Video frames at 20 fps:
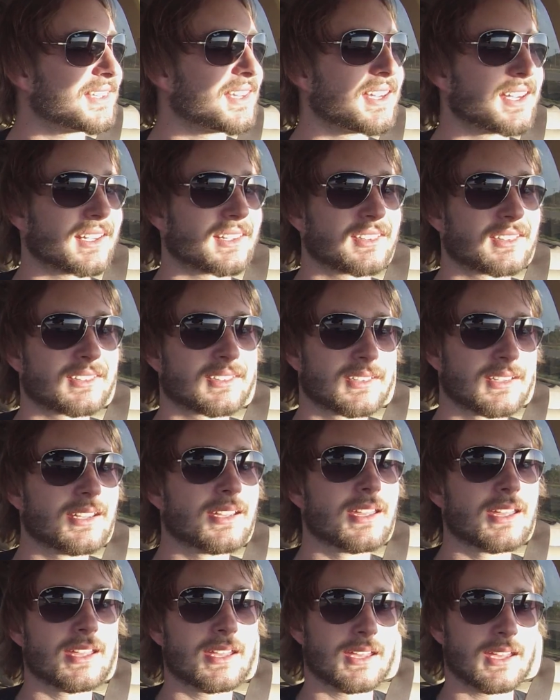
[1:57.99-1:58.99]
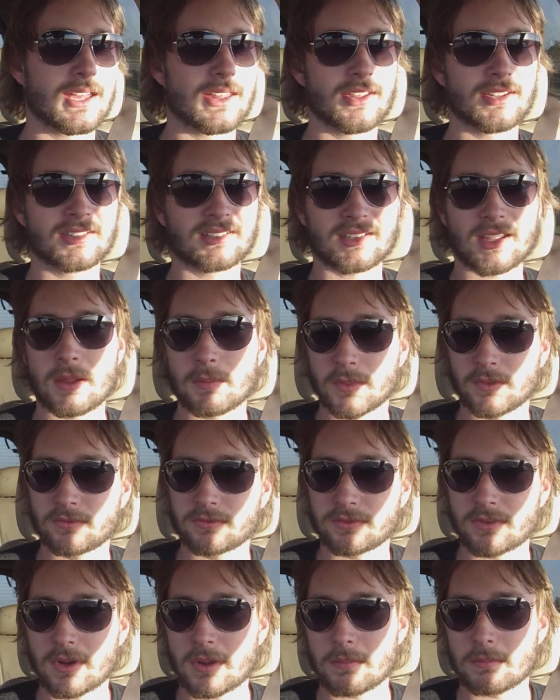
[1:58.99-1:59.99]
And this is coming
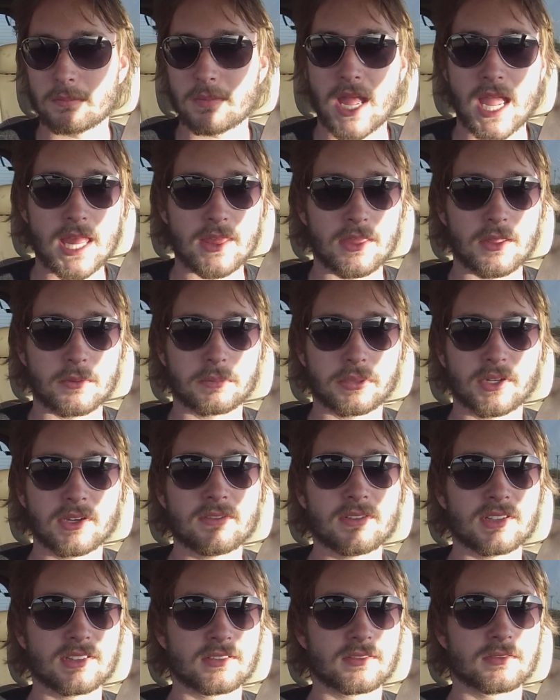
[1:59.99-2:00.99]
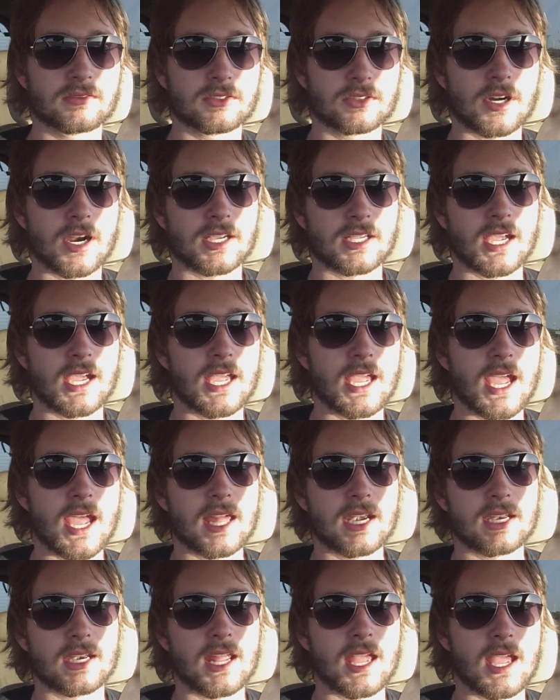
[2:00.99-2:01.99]
from the previous truck I
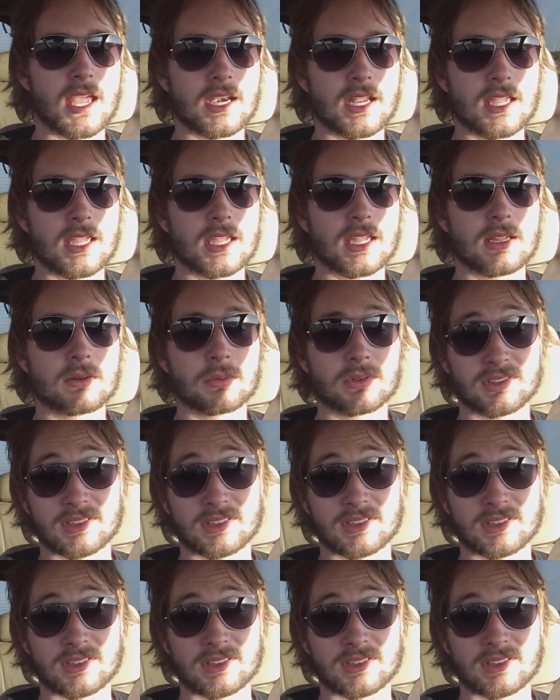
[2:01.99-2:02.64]
had. It was